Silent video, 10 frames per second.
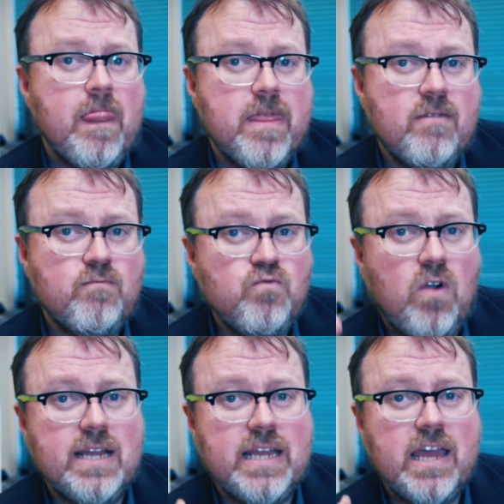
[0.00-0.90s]
their
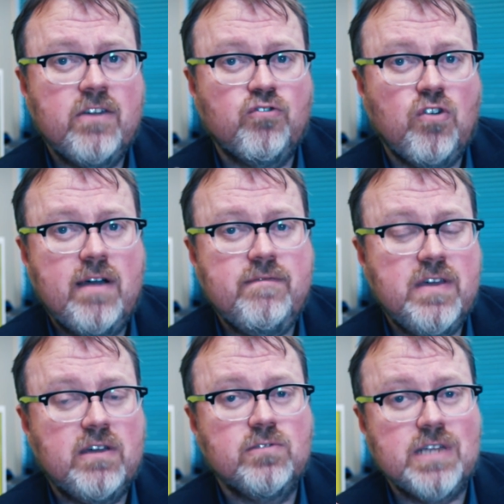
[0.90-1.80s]
right-hand drive
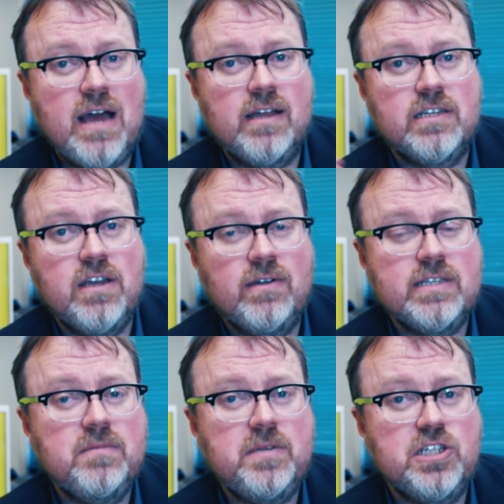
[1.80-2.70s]
vehicles aren't
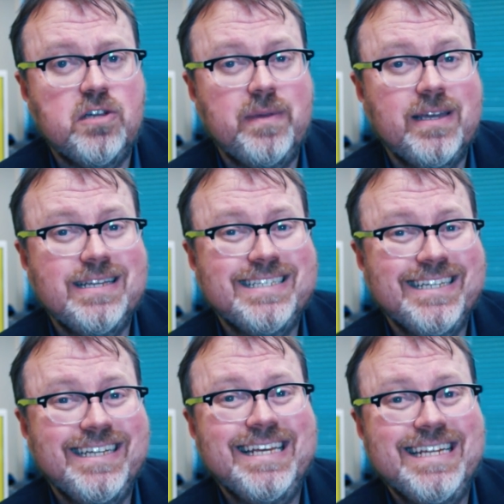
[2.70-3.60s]
going to be shipping until